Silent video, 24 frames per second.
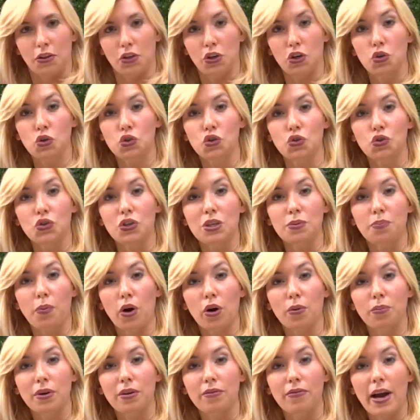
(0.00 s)
The New Jersey
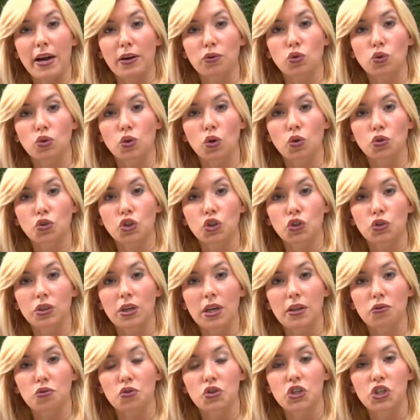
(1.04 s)
Department of Agriculture
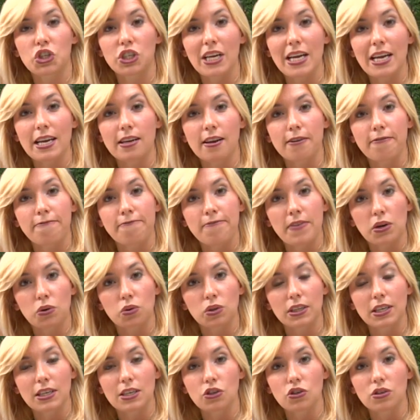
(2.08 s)
and other state and
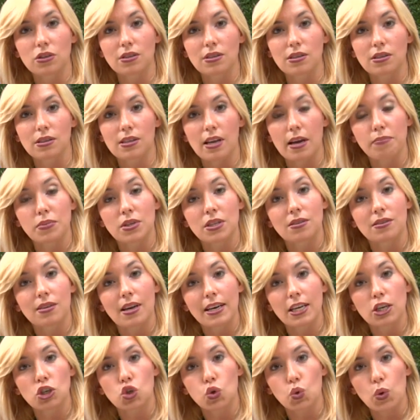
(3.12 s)
federal agencies have been
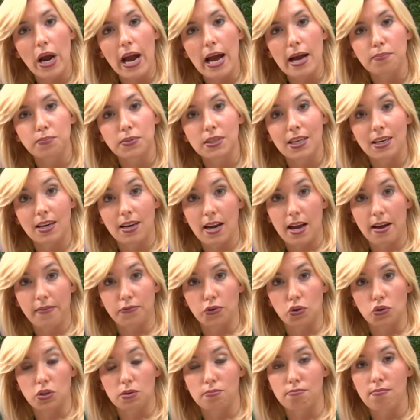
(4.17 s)
setting traps in an
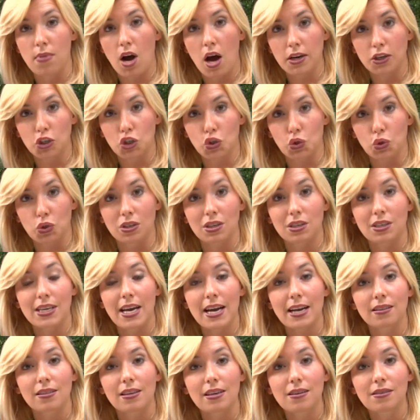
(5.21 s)
effort to monitor and
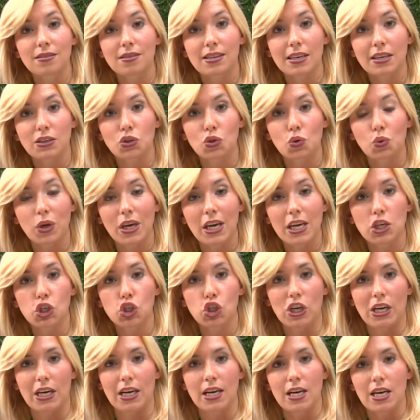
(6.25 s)
detect the insect's
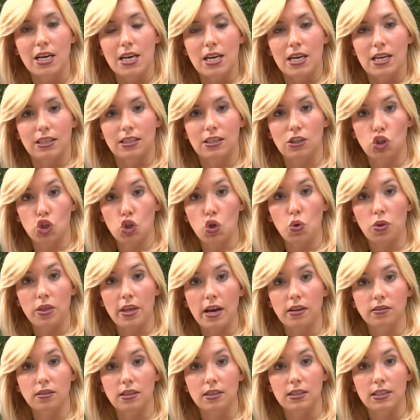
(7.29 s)
location. Since
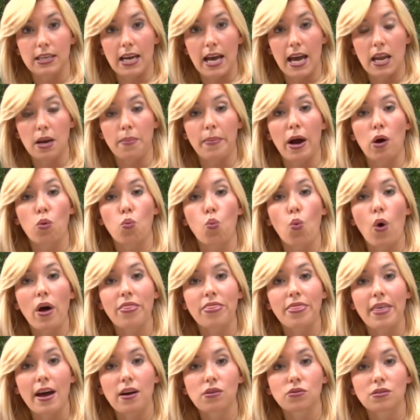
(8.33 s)
2010, about
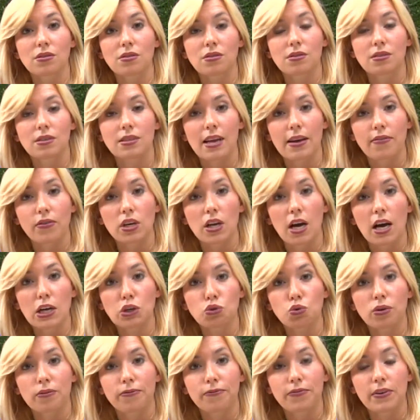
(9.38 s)

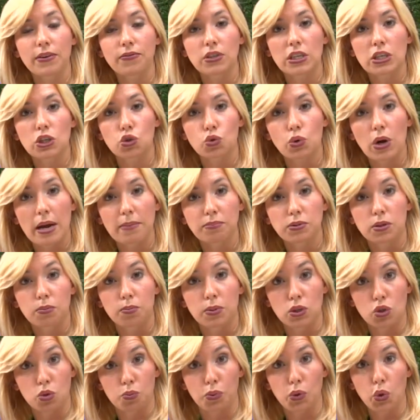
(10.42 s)
1,750 traps
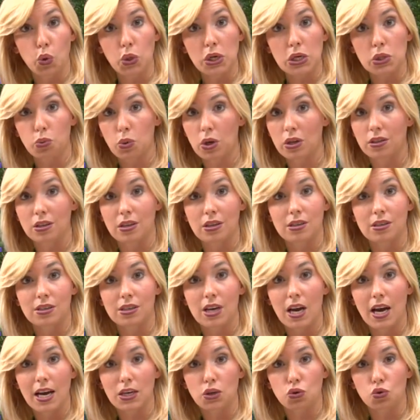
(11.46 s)
have been deployed throughout the
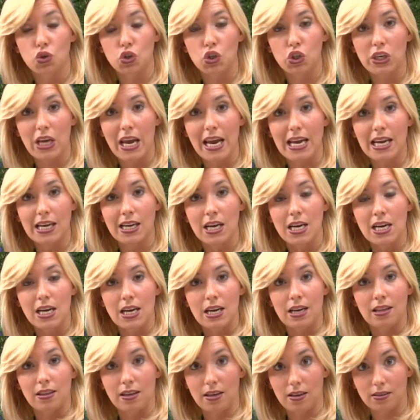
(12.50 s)
entire state.
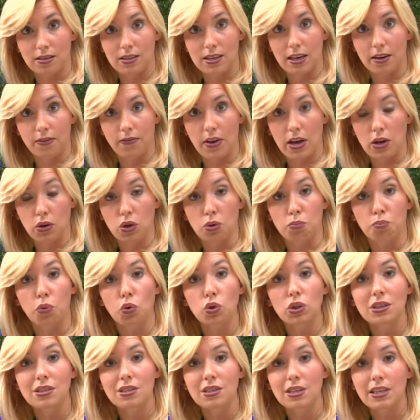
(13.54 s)
The insect found in
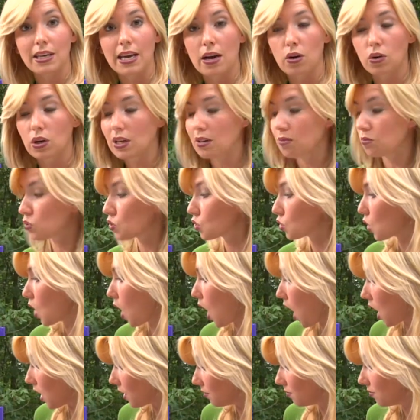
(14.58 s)
Burlington County was
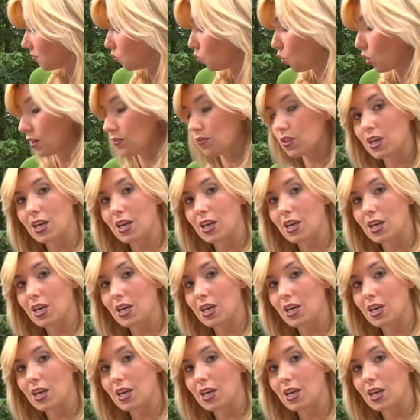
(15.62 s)
caught in one of